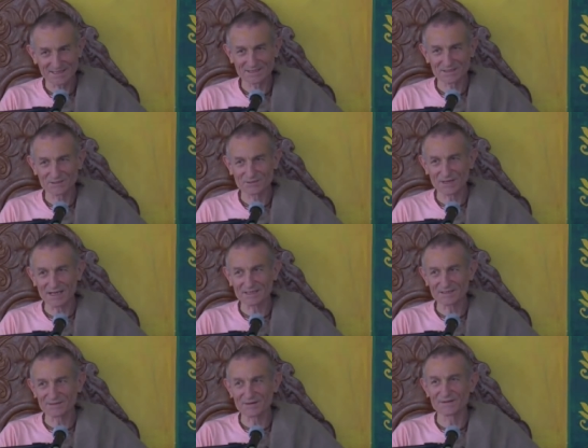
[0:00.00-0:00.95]
He's the
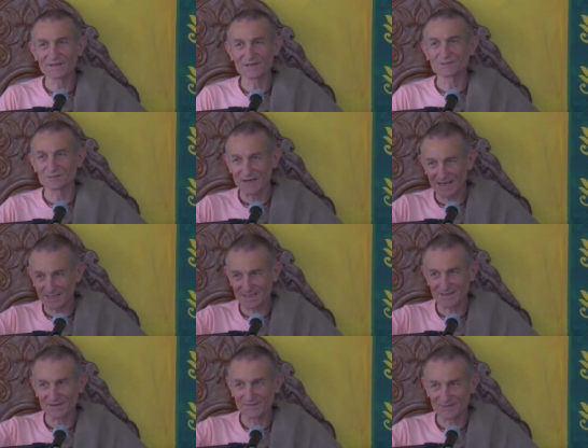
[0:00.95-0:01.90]
attractor of the
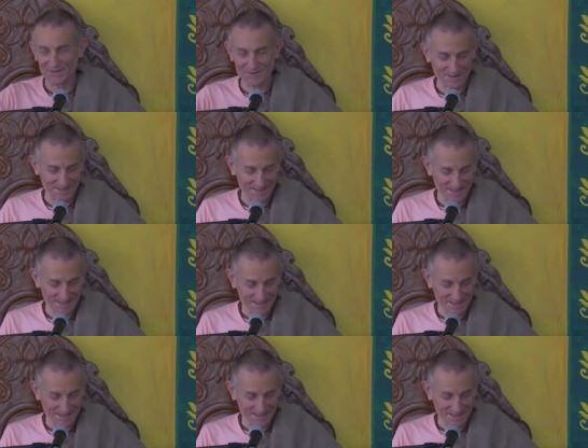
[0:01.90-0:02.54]
attractor of Cupid.